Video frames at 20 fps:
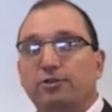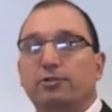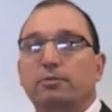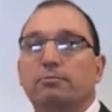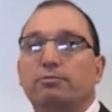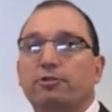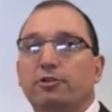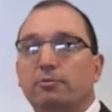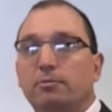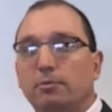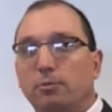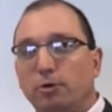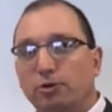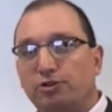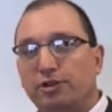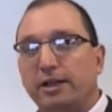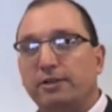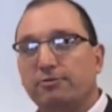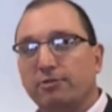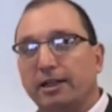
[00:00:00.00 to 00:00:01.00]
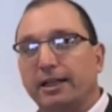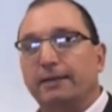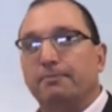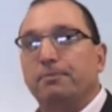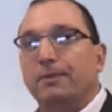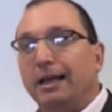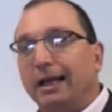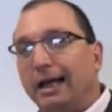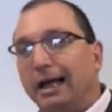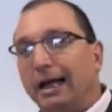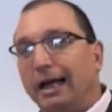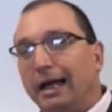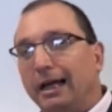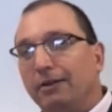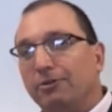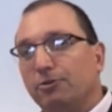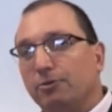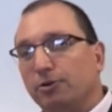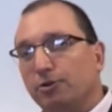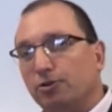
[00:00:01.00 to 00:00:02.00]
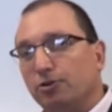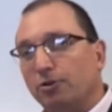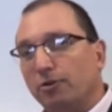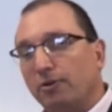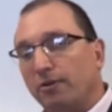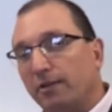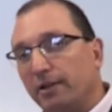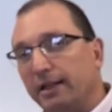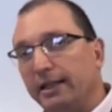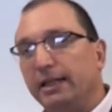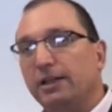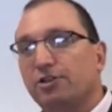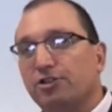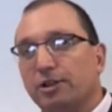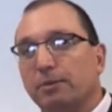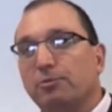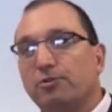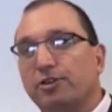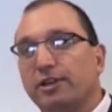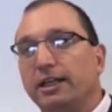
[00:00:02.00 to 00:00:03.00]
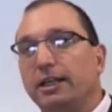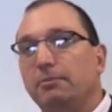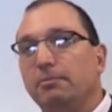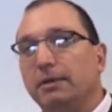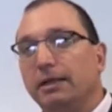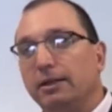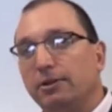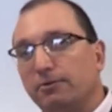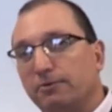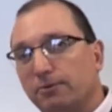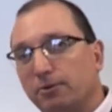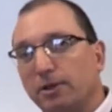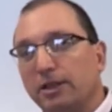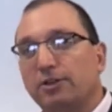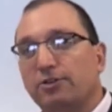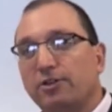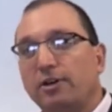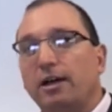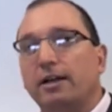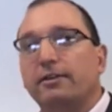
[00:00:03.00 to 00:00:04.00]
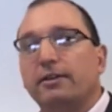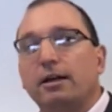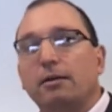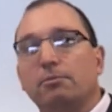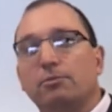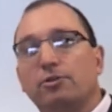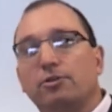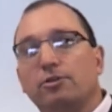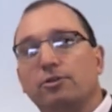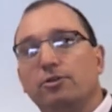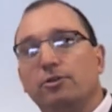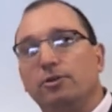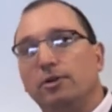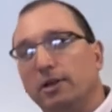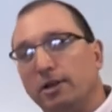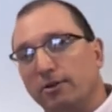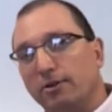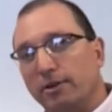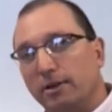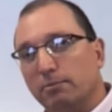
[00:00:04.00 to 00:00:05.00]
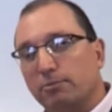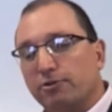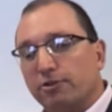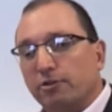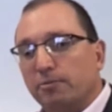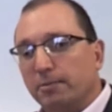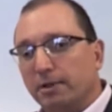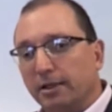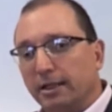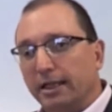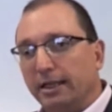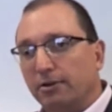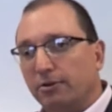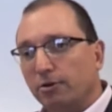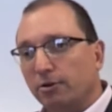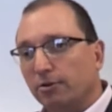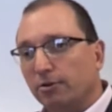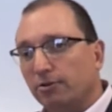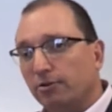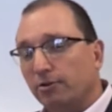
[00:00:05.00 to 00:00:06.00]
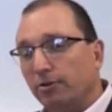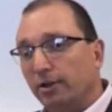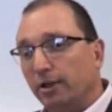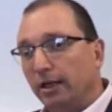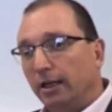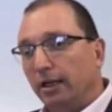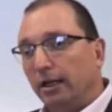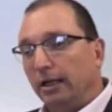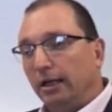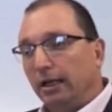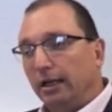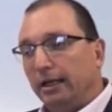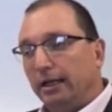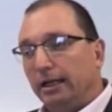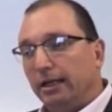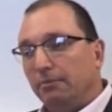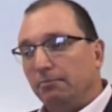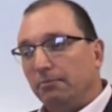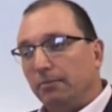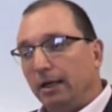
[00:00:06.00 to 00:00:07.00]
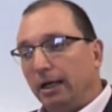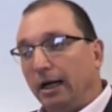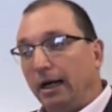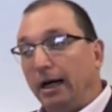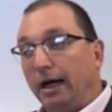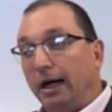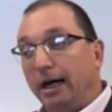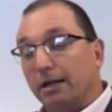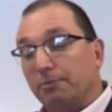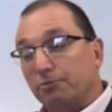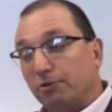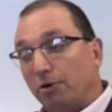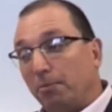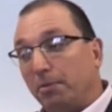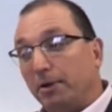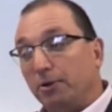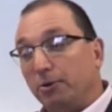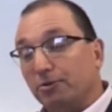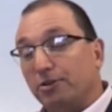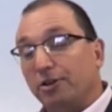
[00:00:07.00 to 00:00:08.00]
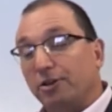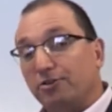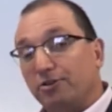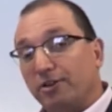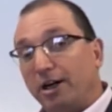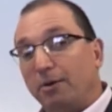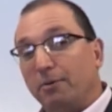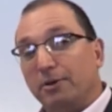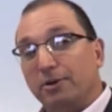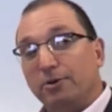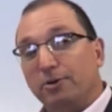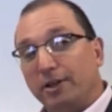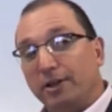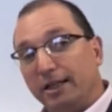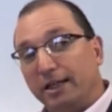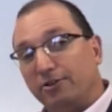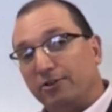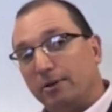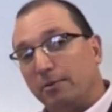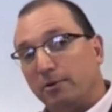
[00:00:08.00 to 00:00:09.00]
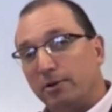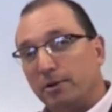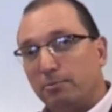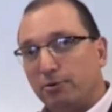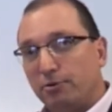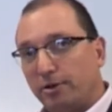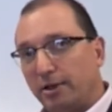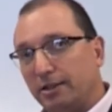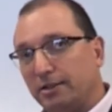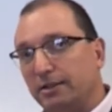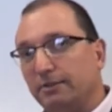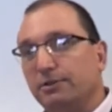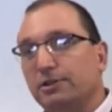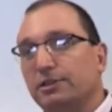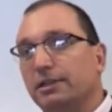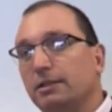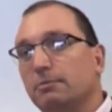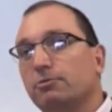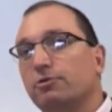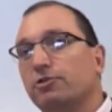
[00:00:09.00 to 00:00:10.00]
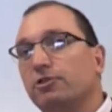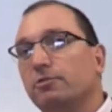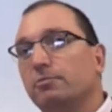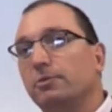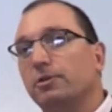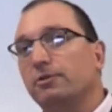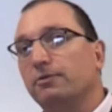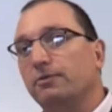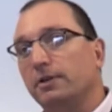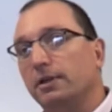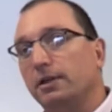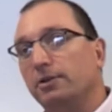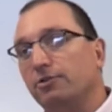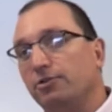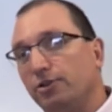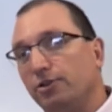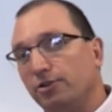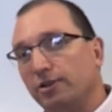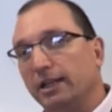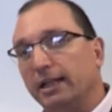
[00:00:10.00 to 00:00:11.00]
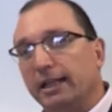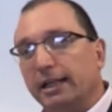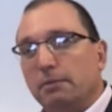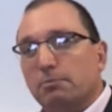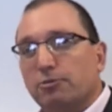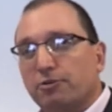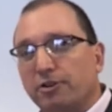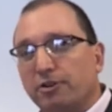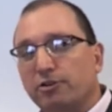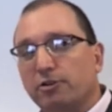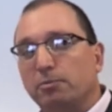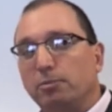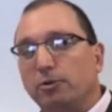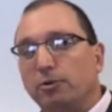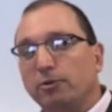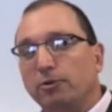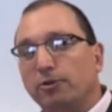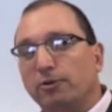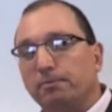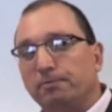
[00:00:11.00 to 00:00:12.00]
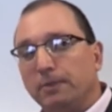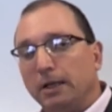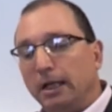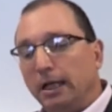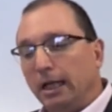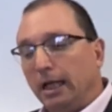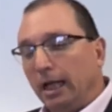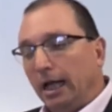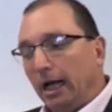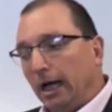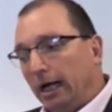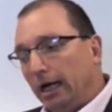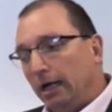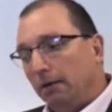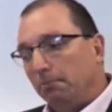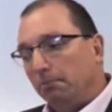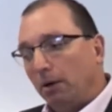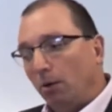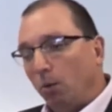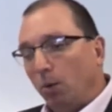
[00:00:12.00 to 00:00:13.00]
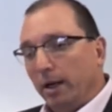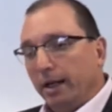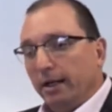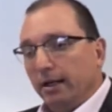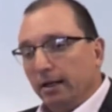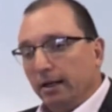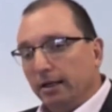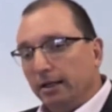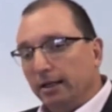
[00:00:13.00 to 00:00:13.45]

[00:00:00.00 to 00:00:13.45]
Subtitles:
improvement more generally, and to ensure that the leadership team is fully signed up to the improvement ethos. I'd probably also start with looking at some of the productivity improvements first using Lean principles. But when